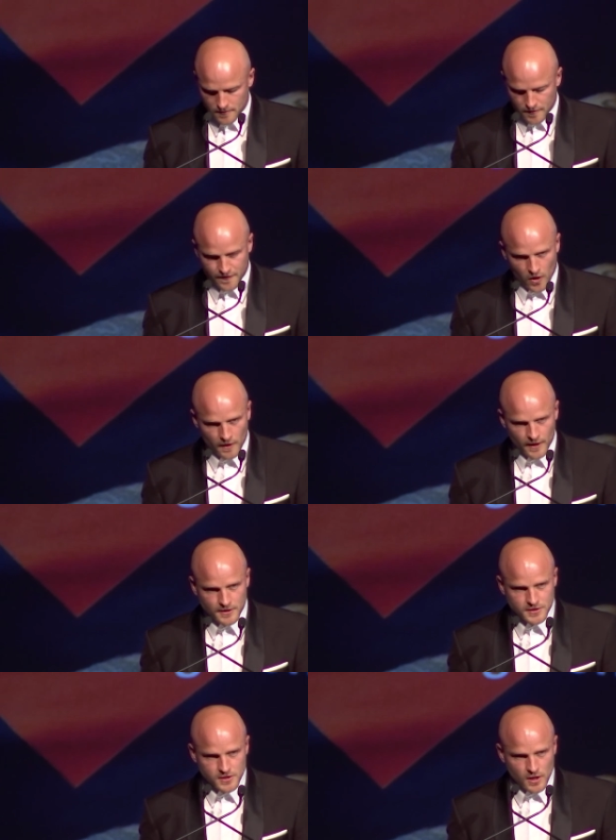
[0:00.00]
Finally,
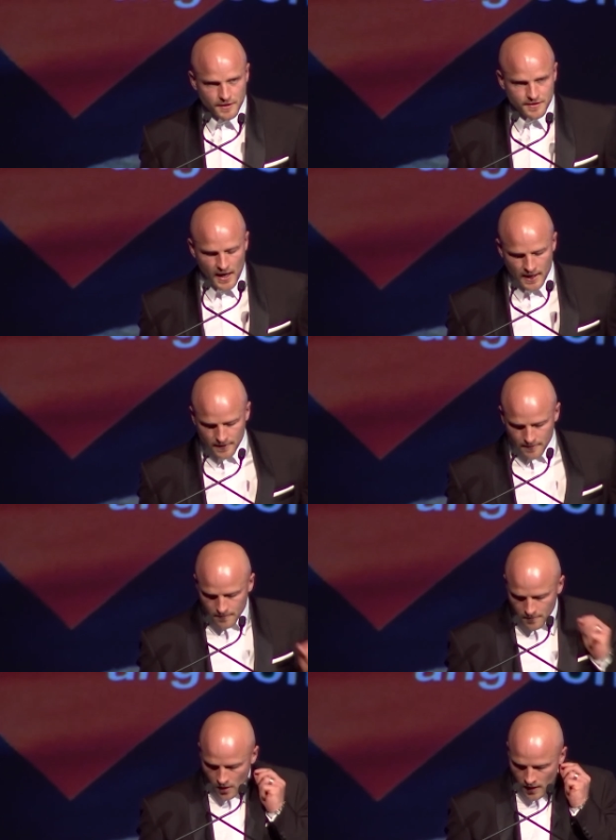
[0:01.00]
I'd just like to thank
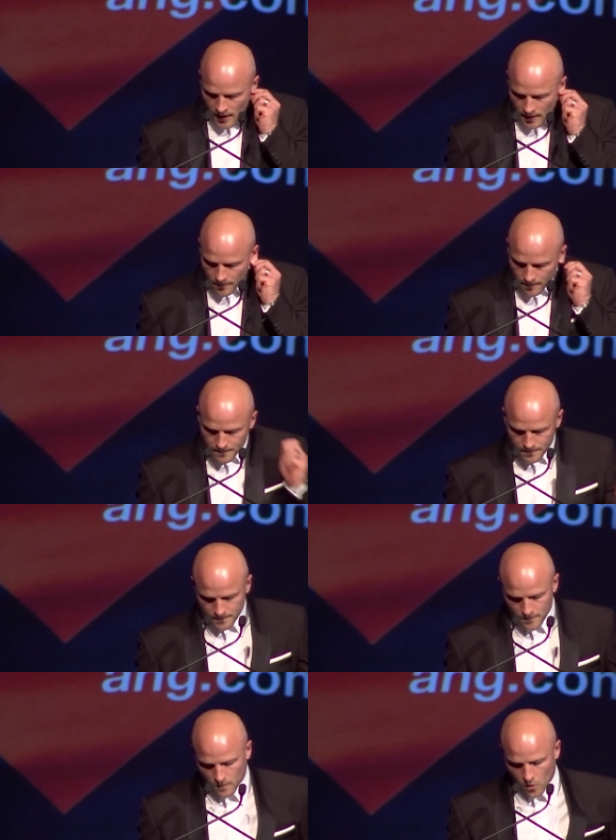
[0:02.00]
my
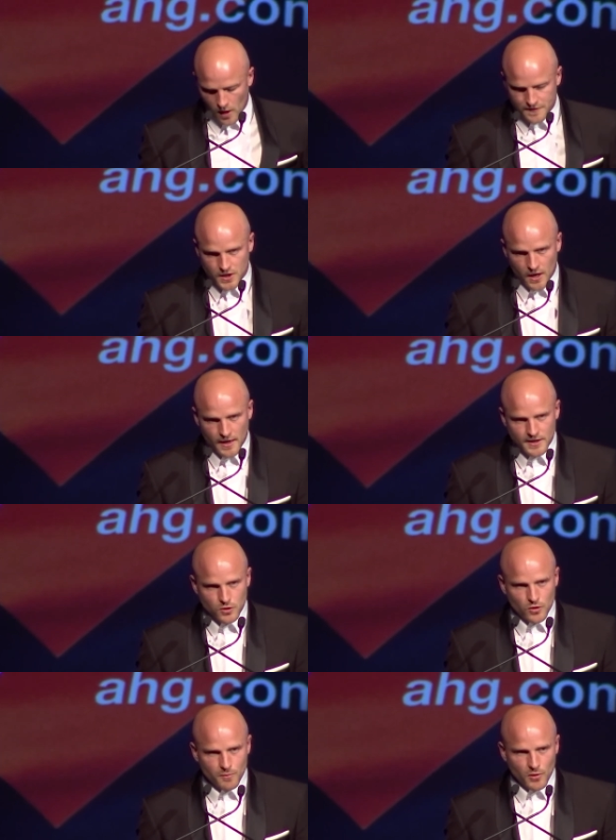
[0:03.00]
wife Jerry,
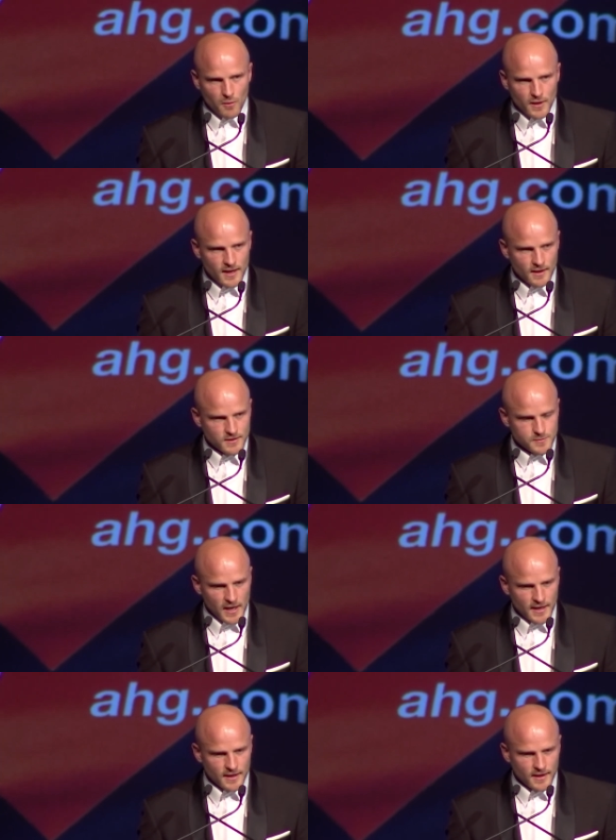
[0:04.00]
daughter Bobby. It's
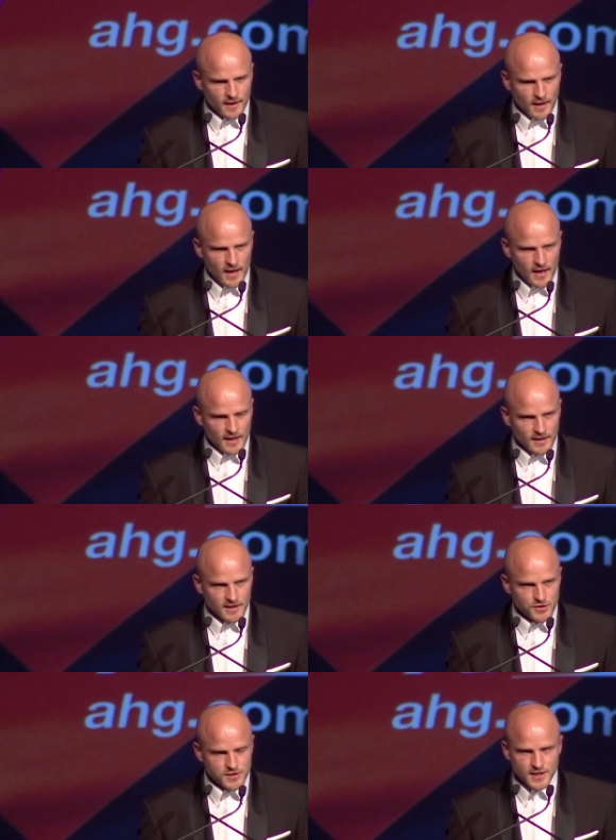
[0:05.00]
been a, uh, an
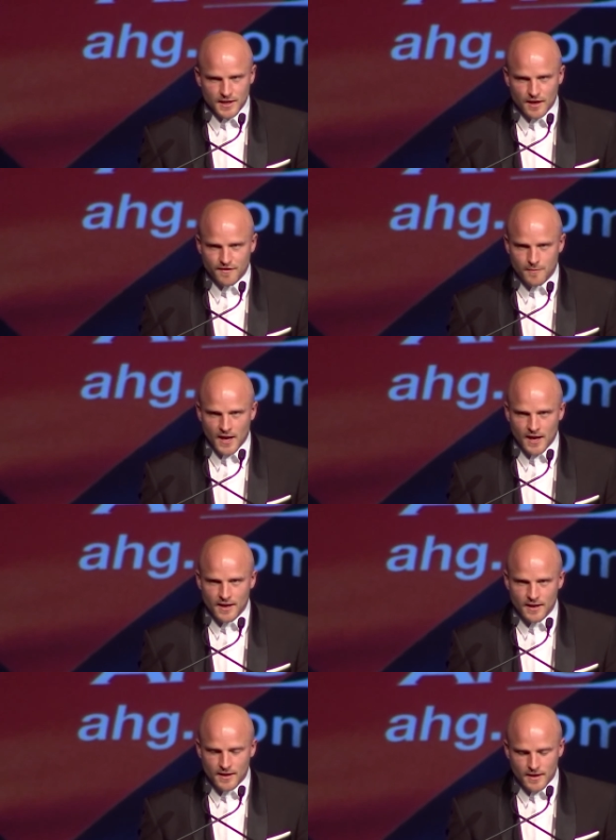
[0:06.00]
interesting year for
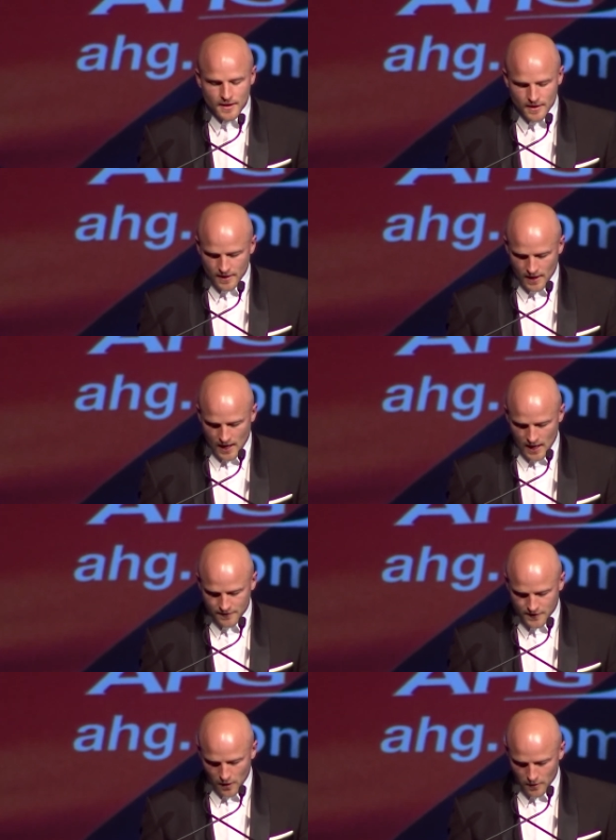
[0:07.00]
me. Uh,
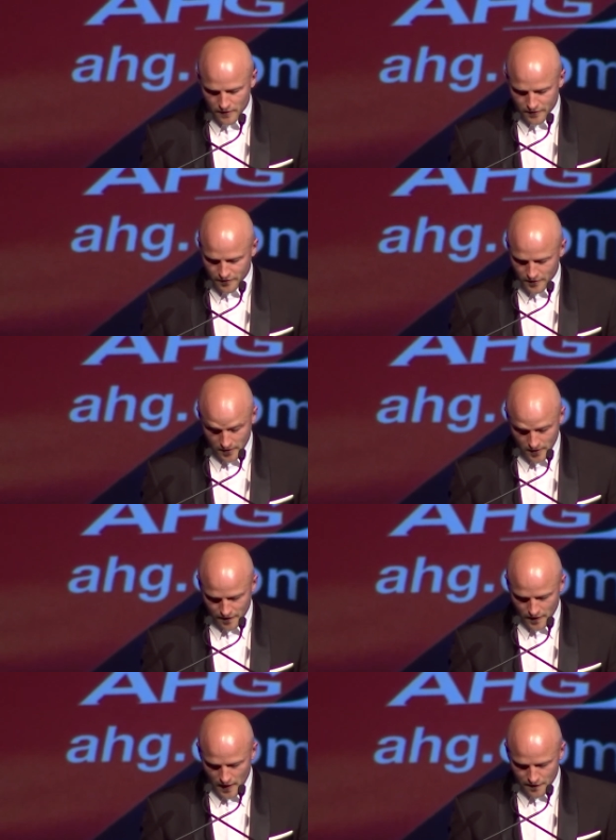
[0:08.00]
I've dealt with a
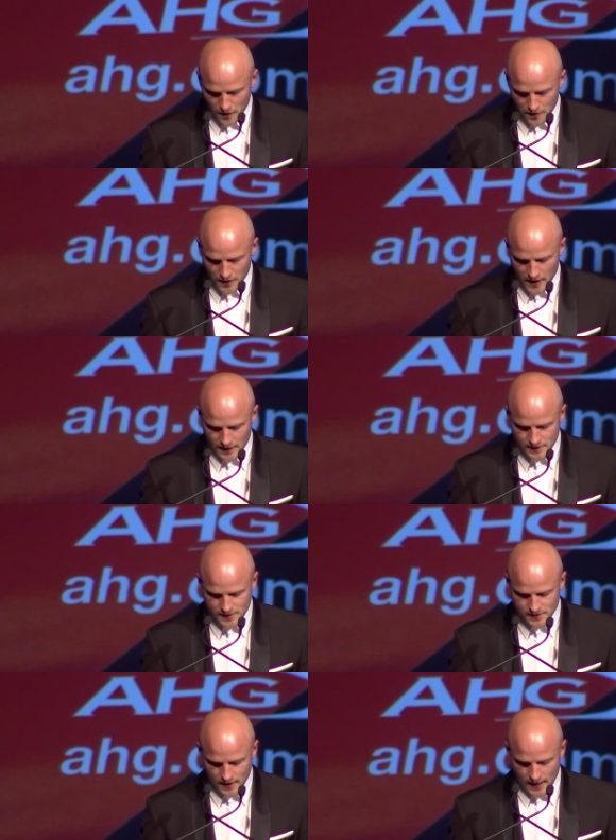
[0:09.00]
fair few
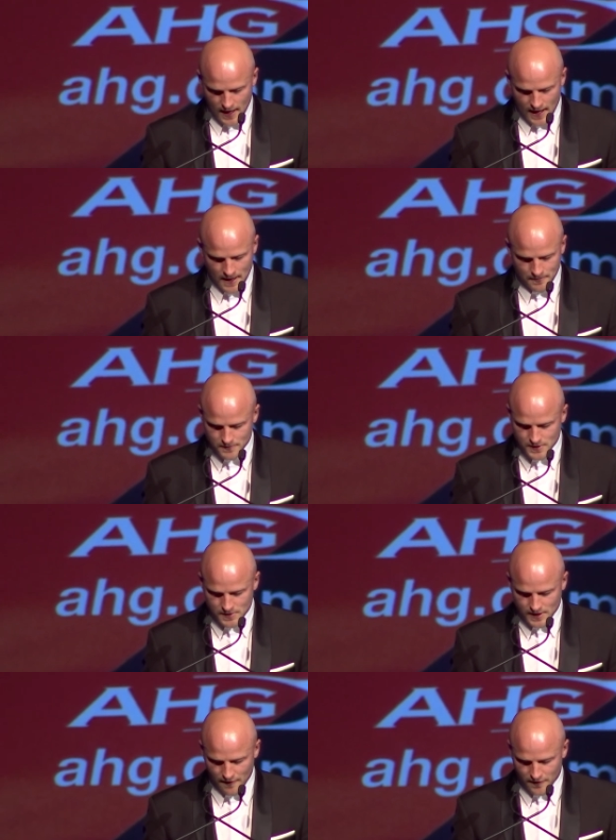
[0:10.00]
things, um, some
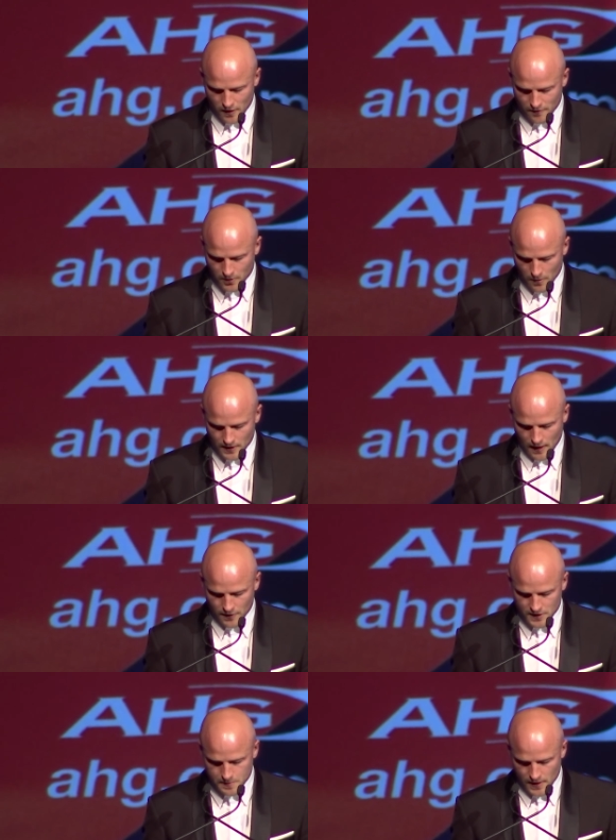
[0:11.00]
stuff that I've probably
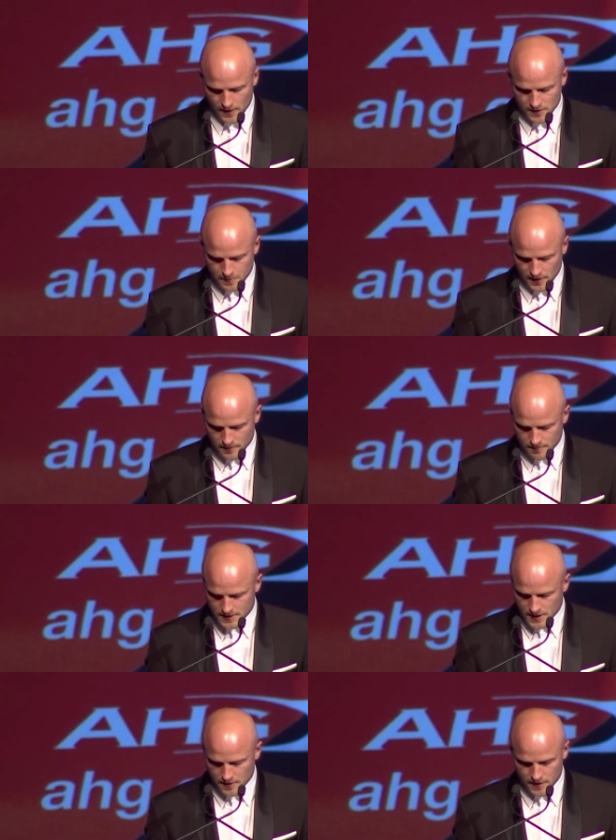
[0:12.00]
never experienced,
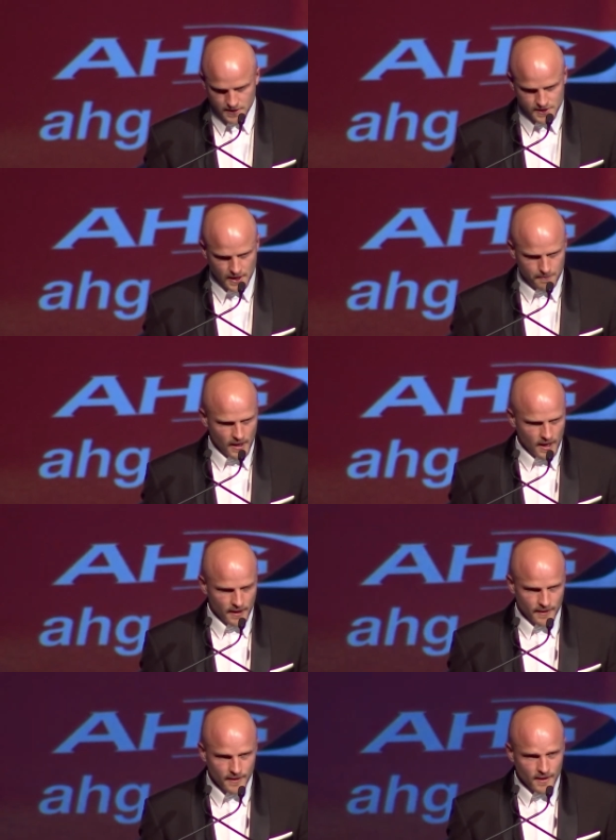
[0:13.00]
particularly as skipper
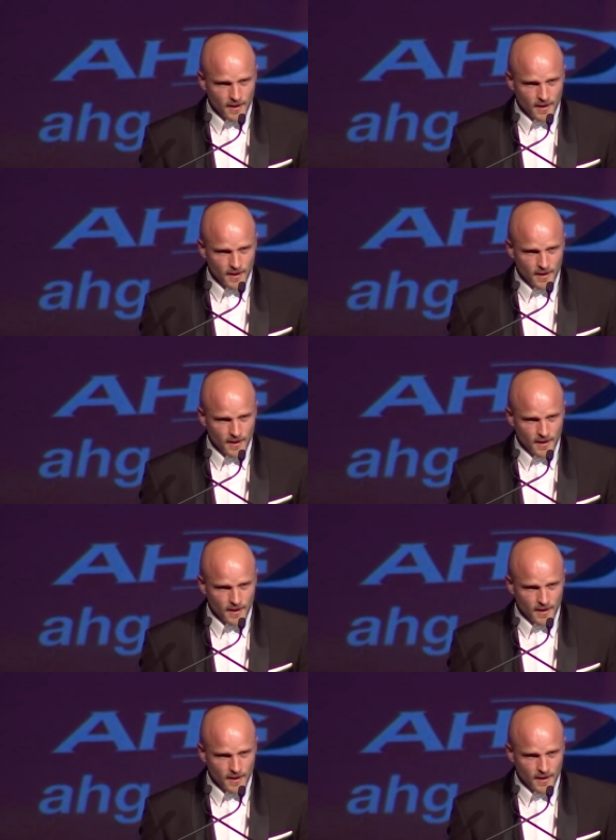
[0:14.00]
and